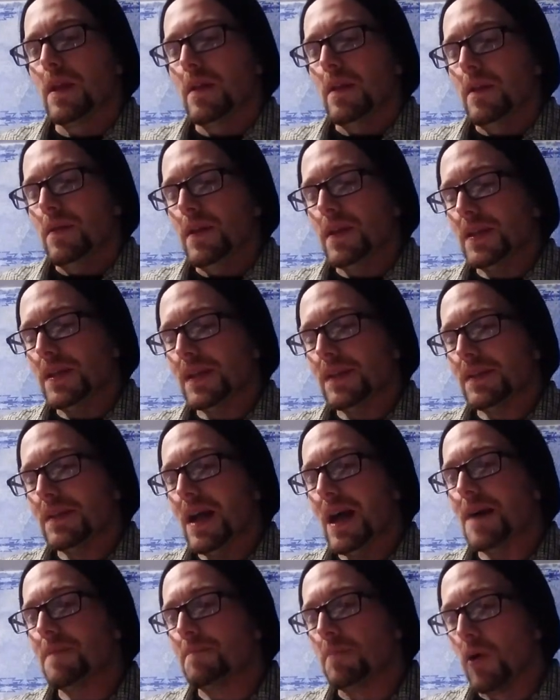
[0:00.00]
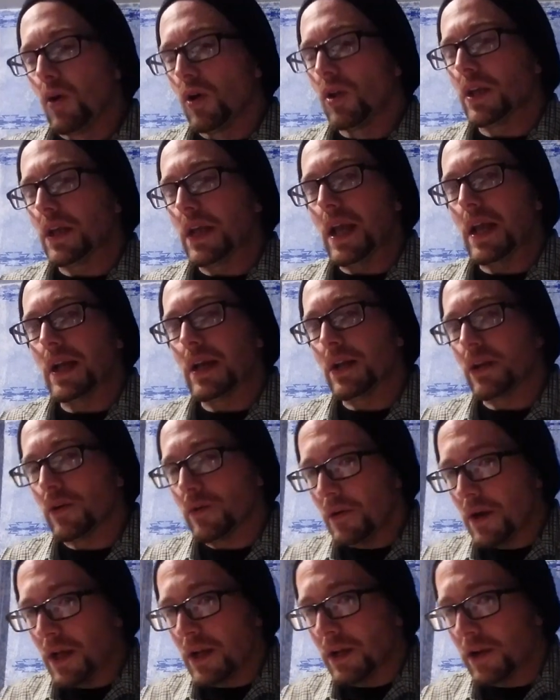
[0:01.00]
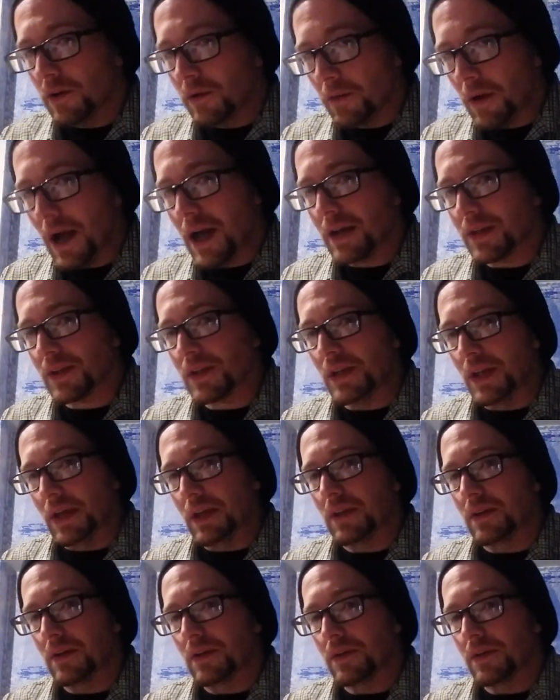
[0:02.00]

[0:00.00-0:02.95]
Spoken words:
This is not bullying and harassing.